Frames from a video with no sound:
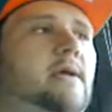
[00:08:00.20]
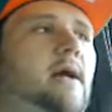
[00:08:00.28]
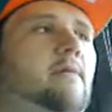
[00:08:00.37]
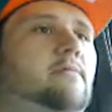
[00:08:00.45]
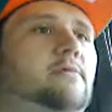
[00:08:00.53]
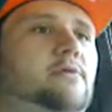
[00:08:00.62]

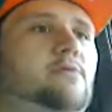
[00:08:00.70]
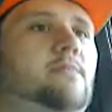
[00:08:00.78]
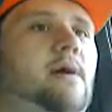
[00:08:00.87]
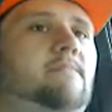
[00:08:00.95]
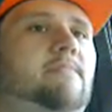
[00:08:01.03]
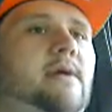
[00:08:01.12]
I will do
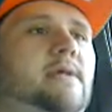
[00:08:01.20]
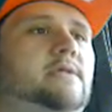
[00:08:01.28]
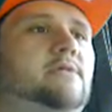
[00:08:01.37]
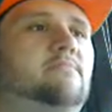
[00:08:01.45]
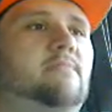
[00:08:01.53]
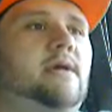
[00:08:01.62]
my best
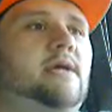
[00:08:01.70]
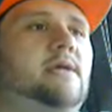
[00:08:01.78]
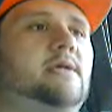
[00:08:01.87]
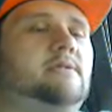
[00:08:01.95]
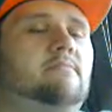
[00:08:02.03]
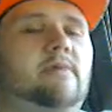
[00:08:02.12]
to make
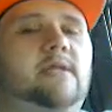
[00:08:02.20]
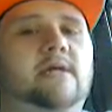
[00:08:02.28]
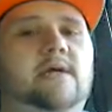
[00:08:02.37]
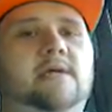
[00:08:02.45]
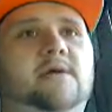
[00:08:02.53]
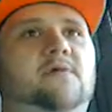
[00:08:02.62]
as many
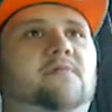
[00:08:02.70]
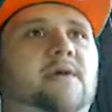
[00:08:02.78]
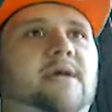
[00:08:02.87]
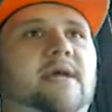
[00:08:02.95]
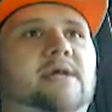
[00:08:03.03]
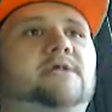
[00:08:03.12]

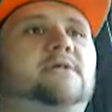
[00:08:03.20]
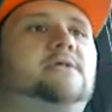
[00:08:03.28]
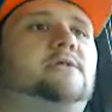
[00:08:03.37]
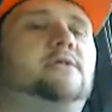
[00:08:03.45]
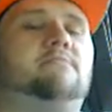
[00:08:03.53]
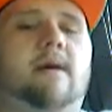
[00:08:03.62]

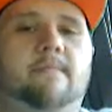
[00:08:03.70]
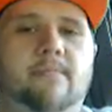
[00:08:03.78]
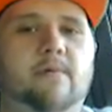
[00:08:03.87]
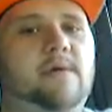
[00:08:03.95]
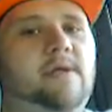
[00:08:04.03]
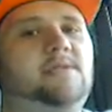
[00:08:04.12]
clarifications to my
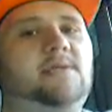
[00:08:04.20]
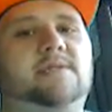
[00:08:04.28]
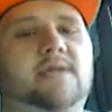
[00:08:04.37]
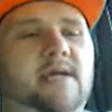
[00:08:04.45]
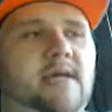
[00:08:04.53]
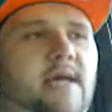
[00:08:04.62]
points as
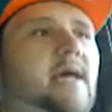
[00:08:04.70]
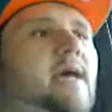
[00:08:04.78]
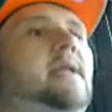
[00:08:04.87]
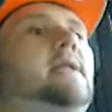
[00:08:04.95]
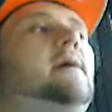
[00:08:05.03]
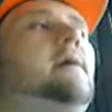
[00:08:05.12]
I
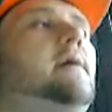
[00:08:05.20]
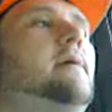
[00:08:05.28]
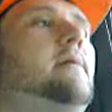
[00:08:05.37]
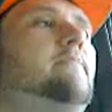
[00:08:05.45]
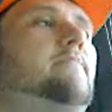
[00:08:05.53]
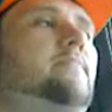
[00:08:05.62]
can.
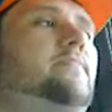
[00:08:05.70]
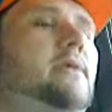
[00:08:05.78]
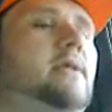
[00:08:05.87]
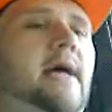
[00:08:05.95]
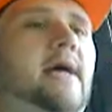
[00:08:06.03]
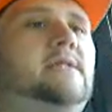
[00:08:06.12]

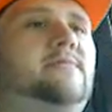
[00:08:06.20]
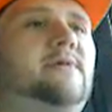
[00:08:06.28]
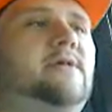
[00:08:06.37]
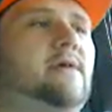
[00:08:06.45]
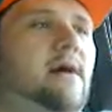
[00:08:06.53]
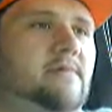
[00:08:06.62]
The last
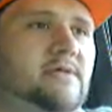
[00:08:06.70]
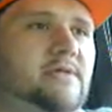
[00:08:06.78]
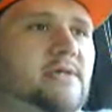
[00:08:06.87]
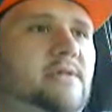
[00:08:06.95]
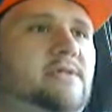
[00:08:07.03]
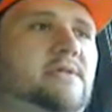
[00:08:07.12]
video, I was
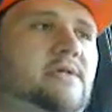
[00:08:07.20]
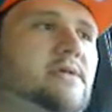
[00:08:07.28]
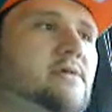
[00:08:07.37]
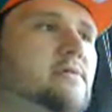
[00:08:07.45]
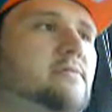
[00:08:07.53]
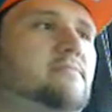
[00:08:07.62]
just, you
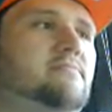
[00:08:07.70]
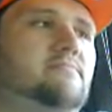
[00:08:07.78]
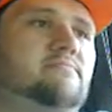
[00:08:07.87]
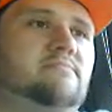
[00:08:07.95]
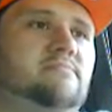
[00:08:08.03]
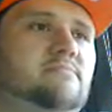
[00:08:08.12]
know,
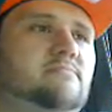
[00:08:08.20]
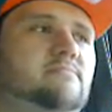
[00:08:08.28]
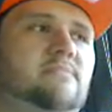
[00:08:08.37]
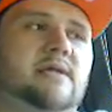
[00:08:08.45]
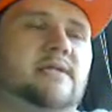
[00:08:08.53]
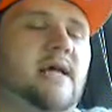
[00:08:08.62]

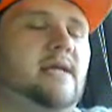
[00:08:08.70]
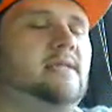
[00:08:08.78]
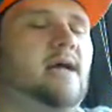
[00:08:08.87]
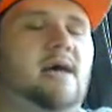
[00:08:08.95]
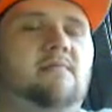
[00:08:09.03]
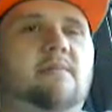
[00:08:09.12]
at that
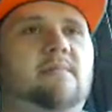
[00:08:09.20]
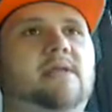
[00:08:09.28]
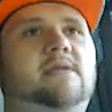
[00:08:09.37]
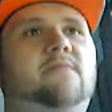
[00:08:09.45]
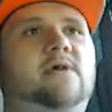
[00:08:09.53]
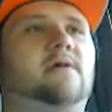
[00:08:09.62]
time I made
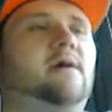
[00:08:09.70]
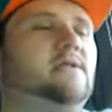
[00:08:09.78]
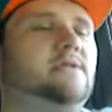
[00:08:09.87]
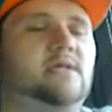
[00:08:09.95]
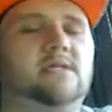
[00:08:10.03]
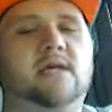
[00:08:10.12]
the video, I
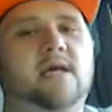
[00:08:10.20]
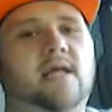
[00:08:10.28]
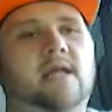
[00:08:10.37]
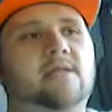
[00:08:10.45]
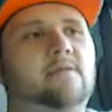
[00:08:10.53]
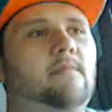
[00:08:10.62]
just got
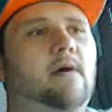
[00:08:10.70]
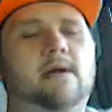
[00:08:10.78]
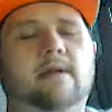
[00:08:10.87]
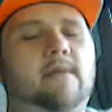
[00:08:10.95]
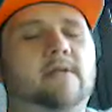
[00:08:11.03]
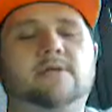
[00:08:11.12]
out of the mall, and
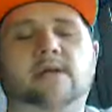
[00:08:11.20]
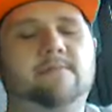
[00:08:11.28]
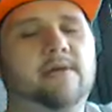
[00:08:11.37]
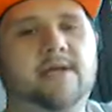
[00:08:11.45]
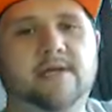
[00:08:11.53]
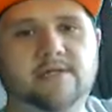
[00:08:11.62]
I'm not trying to
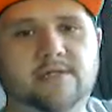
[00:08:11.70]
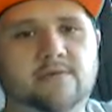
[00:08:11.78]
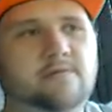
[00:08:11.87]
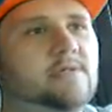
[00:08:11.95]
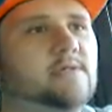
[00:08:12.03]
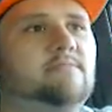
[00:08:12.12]
make
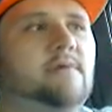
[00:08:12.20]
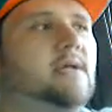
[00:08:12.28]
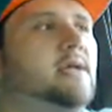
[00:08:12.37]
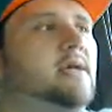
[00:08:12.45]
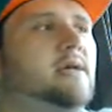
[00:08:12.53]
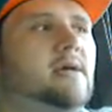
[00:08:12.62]
excuses, but
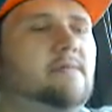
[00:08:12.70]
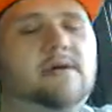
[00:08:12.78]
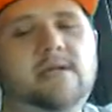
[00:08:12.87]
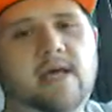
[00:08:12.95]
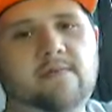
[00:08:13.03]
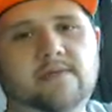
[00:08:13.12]

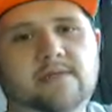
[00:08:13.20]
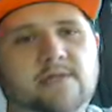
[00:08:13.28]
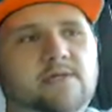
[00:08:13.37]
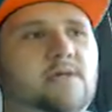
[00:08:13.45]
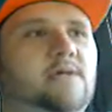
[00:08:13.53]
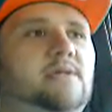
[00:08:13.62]
wasn't having
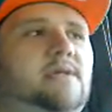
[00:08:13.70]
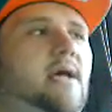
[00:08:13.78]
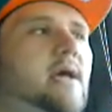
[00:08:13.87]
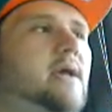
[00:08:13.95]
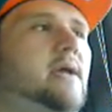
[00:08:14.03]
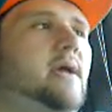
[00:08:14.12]
such a good
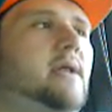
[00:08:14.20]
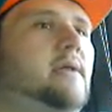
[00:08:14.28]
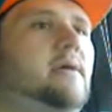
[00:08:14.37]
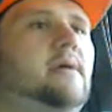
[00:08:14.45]
day, and